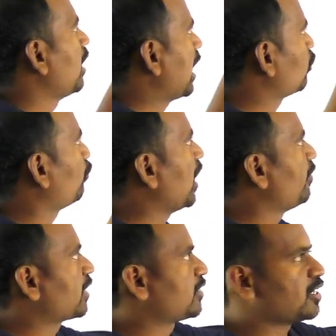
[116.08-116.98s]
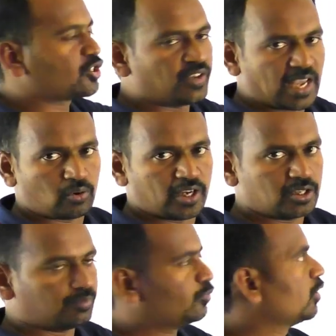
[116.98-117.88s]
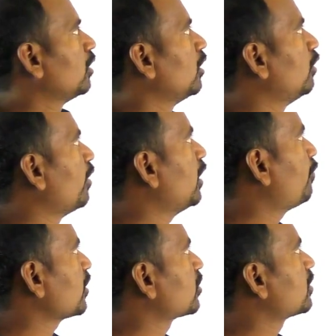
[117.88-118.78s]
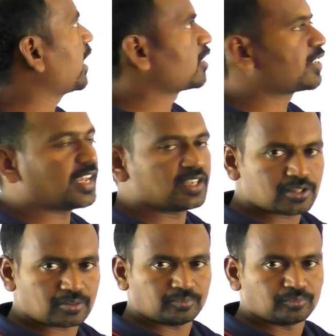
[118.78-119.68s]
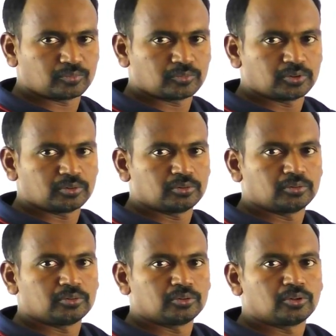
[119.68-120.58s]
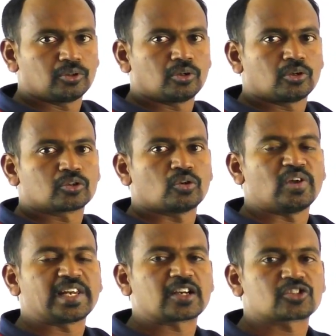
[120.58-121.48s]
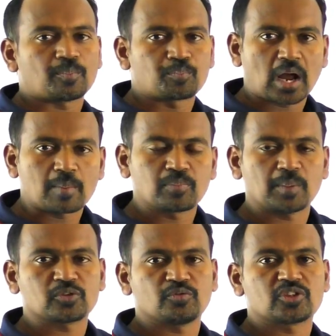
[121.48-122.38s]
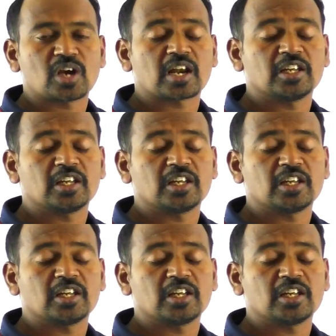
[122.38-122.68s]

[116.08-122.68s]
Actually 5 exercises we have, right? In very first exercise, we will get some problems which are